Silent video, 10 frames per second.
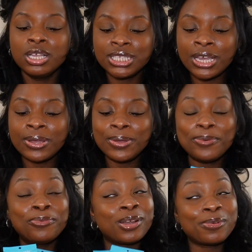
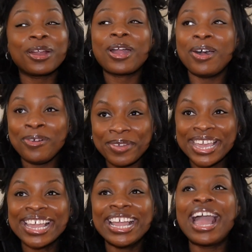So where we're
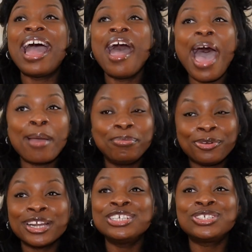going, I'm
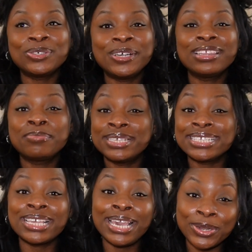pretty sure the
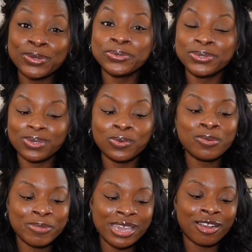mosquitoes
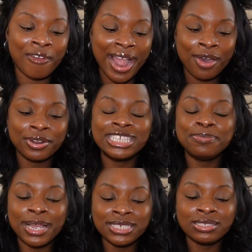will be around,
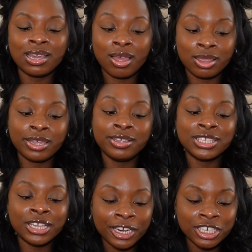especially on the
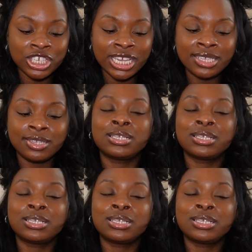excursions.